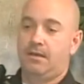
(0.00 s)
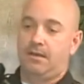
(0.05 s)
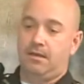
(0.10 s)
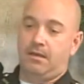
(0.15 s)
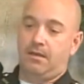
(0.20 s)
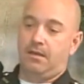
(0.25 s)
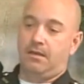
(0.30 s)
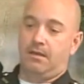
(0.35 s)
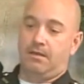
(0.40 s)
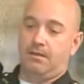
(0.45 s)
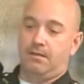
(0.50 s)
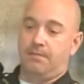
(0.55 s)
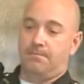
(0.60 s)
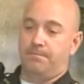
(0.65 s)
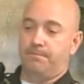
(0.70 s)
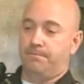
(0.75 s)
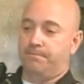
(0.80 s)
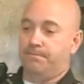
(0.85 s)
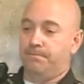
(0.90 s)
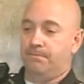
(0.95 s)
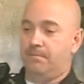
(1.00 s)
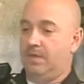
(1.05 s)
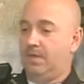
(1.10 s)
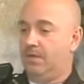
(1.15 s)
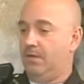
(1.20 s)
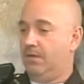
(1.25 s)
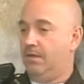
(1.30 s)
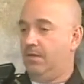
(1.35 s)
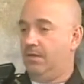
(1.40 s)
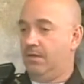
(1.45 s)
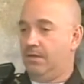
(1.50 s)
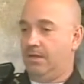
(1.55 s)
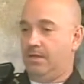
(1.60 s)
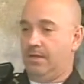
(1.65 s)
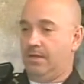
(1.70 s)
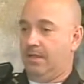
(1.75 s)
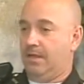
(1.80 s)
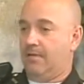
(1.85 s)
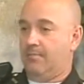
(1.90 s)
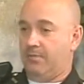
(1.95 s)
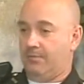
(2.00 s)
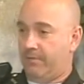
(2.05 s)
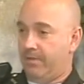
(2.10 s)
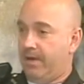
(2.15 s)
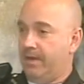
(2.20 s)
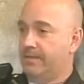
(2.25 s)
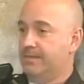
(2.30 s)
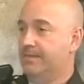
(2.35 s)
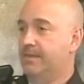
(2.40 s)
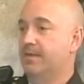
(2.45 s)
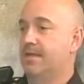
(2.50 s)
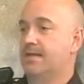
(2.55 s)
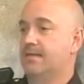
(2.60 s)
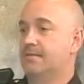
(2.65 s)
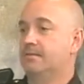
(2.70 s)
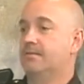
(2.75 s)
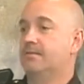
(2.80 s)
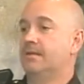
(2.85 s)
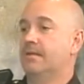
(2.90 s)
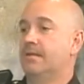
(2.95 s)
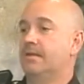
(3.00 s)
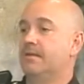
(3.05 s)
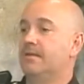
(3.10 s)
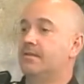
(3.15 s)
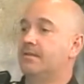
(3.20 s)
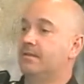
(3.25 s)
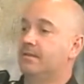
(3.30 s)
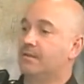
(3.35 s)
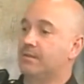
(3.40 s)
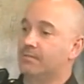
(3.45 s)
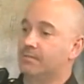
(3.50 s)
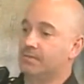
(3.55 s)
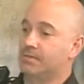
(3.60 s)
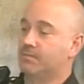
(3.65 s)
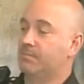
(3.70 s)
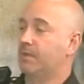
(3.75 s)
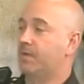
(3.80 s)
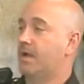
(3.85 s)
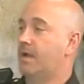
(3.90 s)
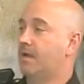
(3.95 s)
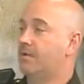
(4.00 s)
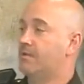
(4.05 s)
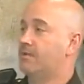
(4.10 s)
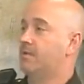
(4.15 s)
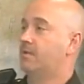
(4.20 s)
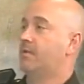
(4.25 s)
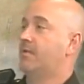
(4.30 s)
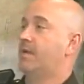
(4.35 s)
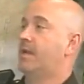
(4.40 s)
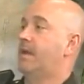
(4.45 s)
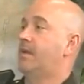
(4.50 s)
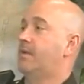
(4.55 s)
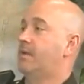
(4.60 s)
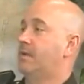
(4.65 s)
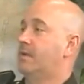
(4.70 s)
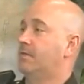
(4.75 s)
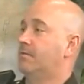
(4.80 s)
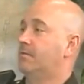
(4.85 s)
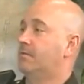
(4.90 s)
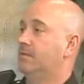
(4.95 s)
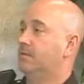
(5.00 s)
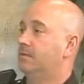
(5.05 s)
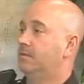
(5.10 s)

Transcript: And I'm afraid it's going to escalate. Can you give me some guidance here on how to handle it?